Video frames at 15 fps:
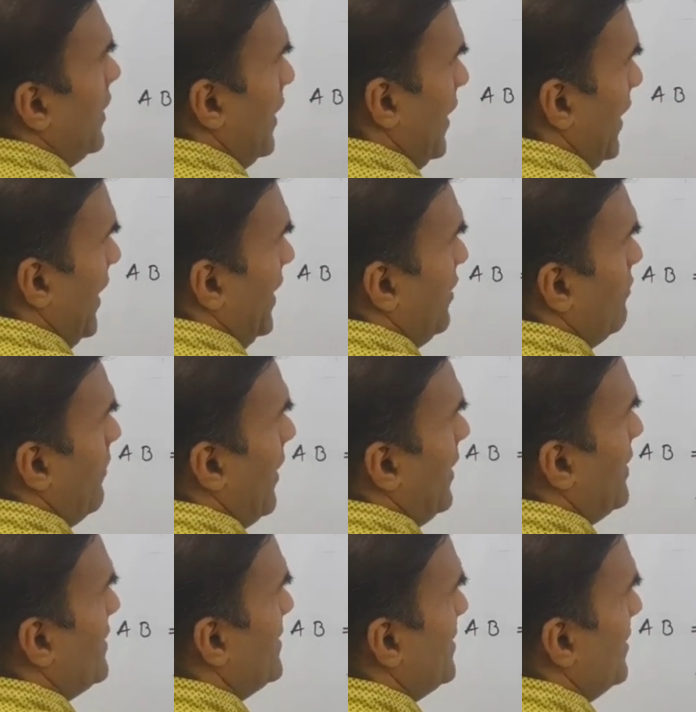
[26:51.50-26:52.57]
8
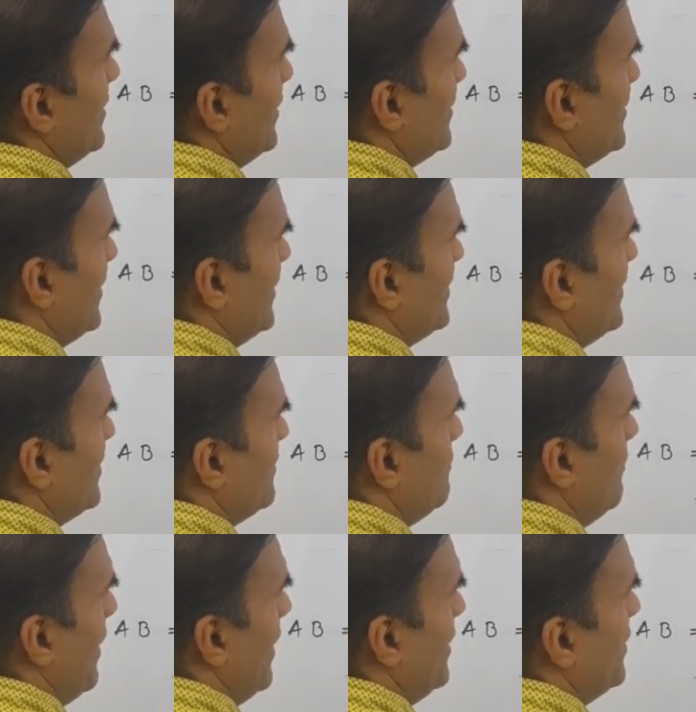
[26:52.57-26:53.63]
minus 36 is
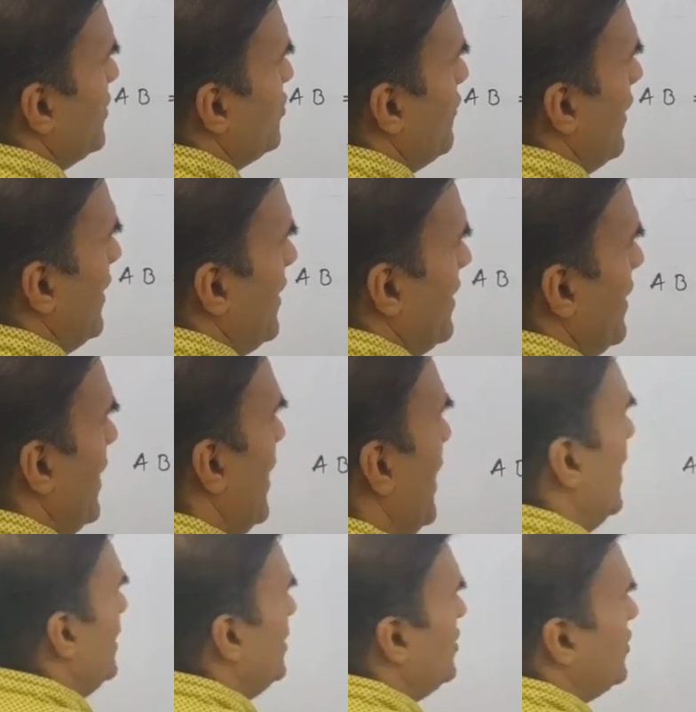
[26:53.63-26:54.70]
minus
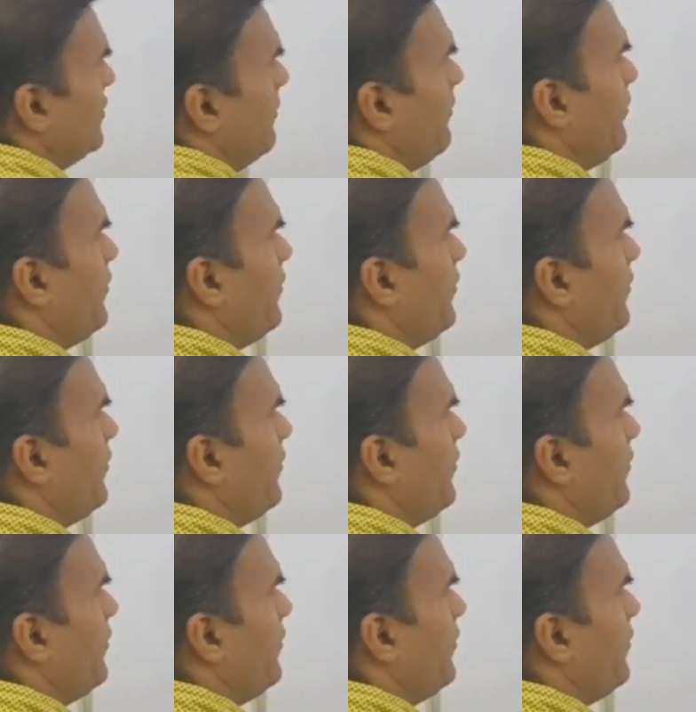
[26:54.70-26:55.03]
28.